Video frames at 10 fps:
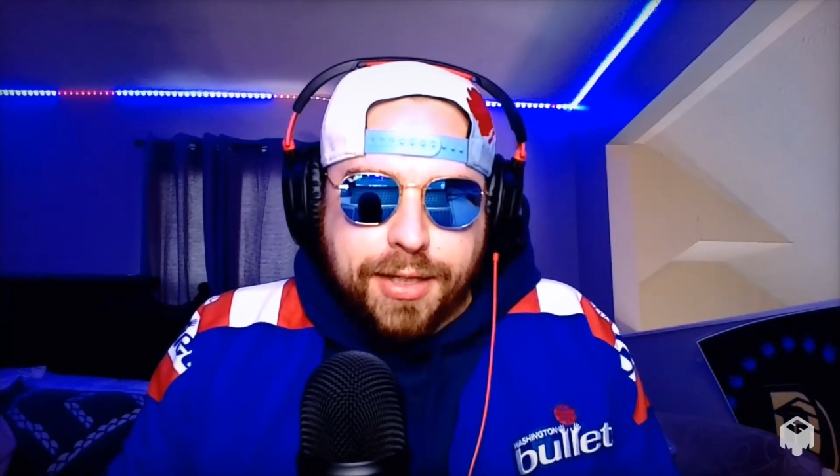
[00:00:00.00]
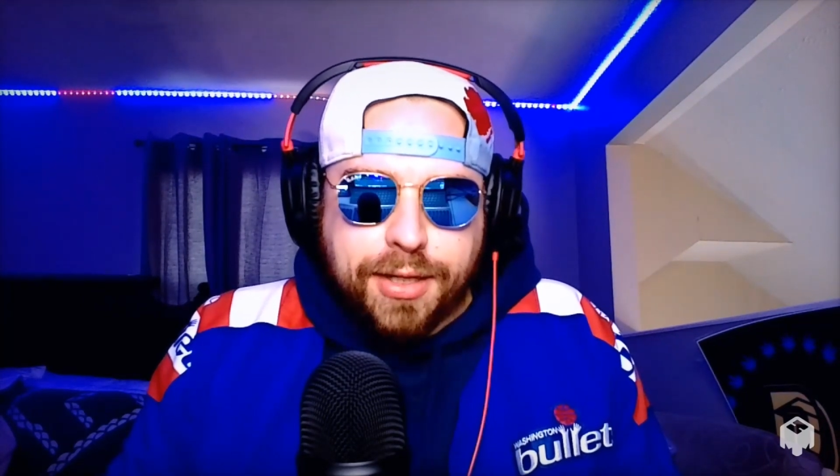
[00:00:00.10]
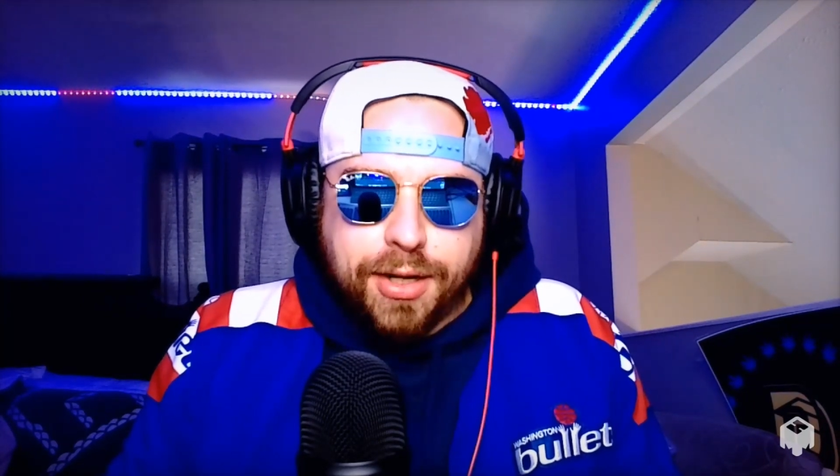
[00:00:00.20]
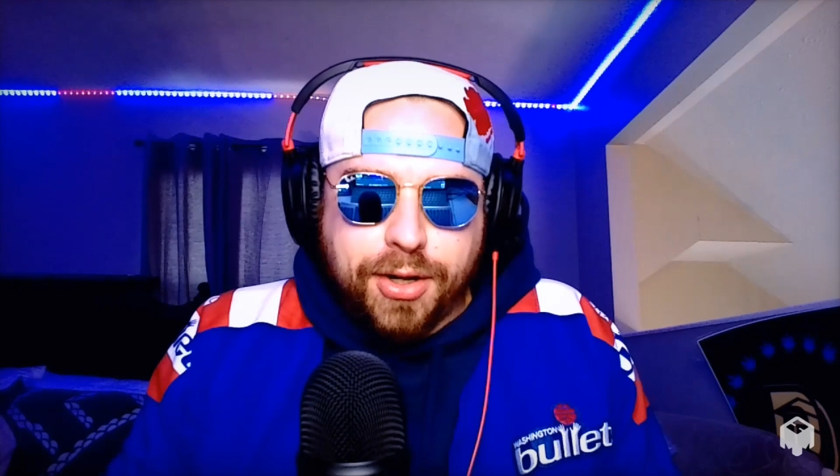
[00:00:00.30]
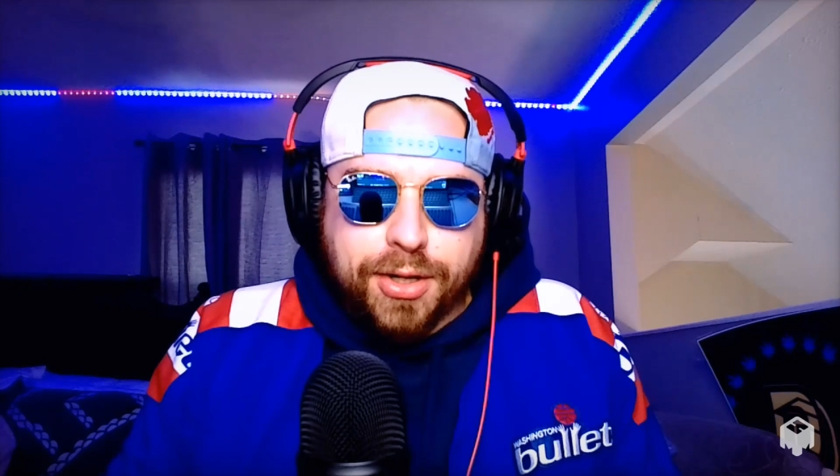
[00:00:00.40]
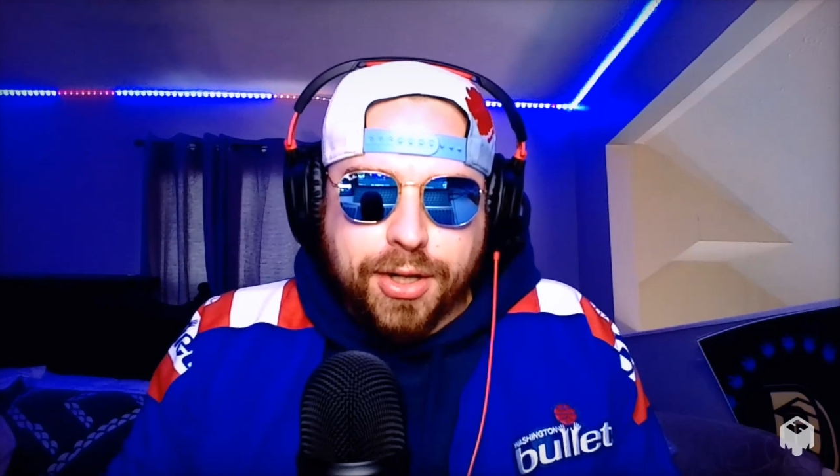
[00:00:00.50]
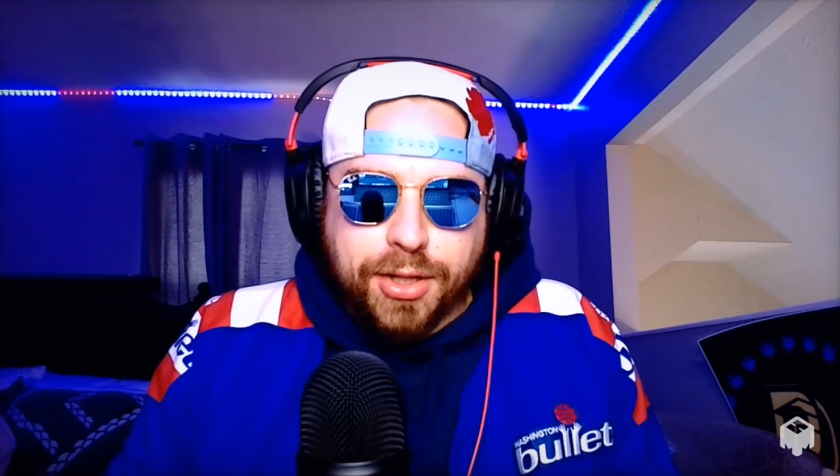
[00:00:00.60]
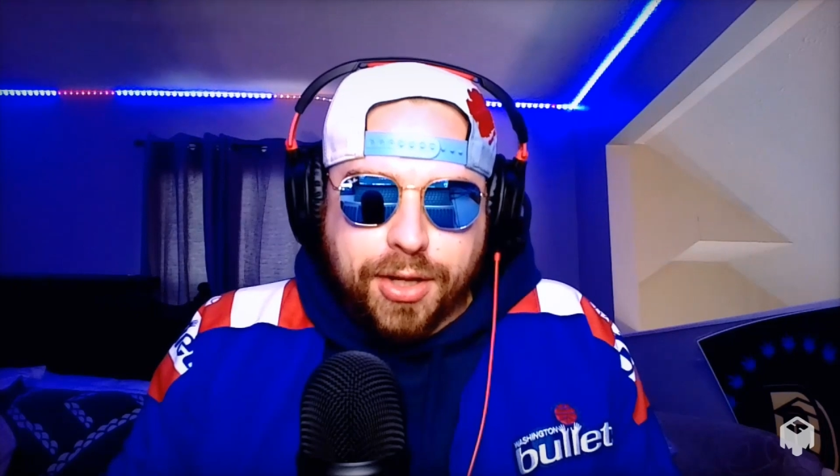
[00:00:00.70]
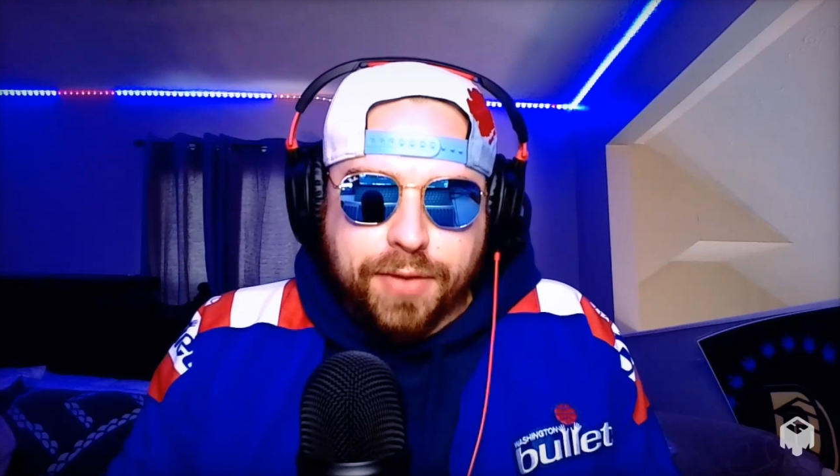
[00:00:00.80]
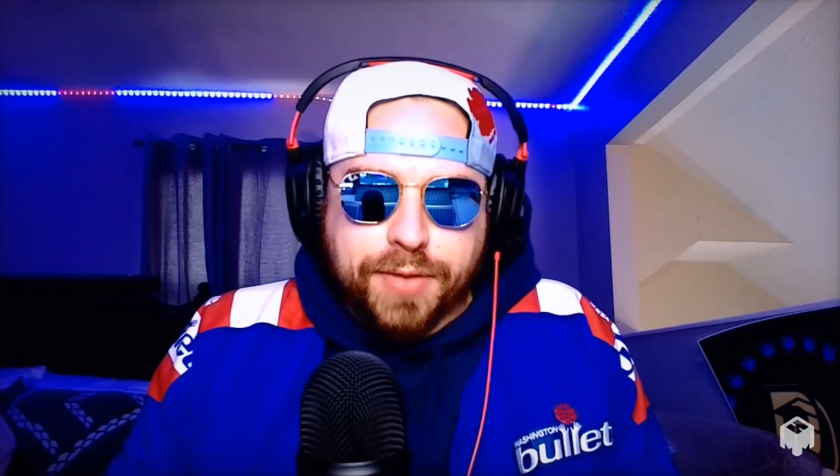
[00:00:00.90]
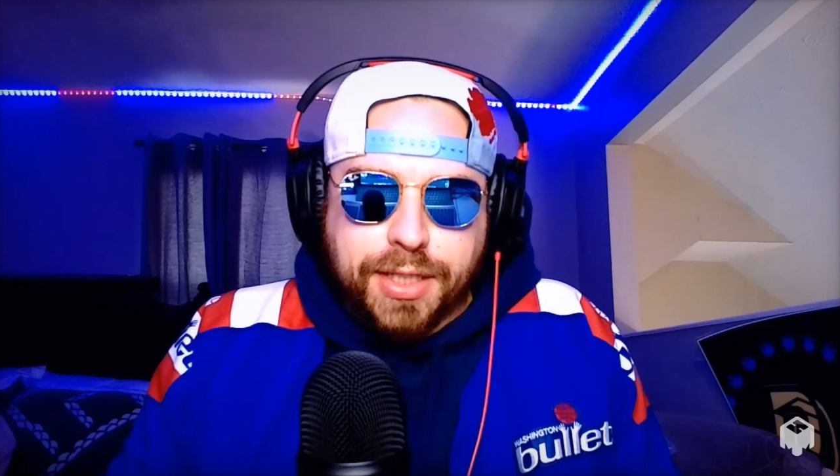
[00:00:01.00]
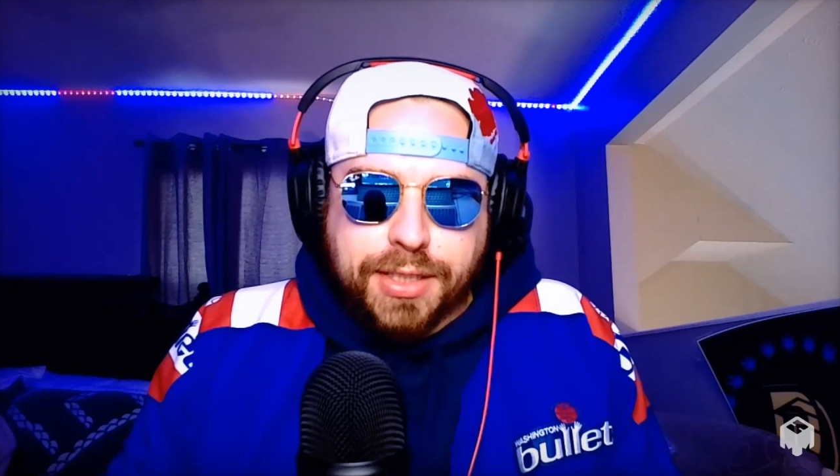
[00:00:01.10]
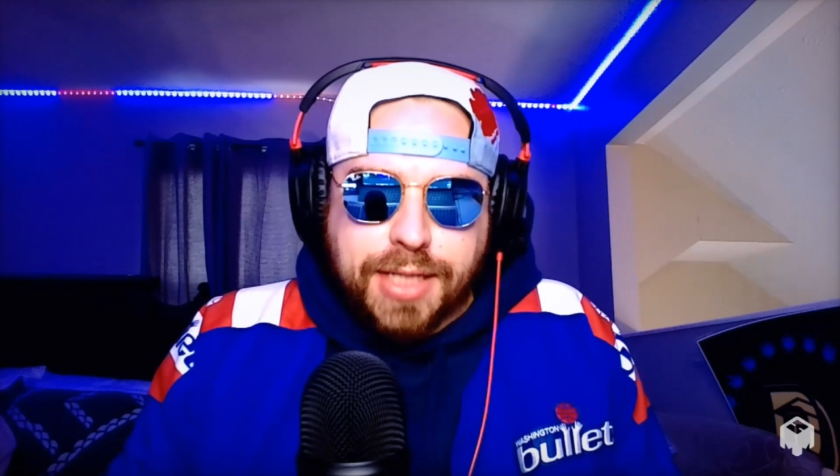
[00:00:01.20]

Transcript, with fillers: on a lot of these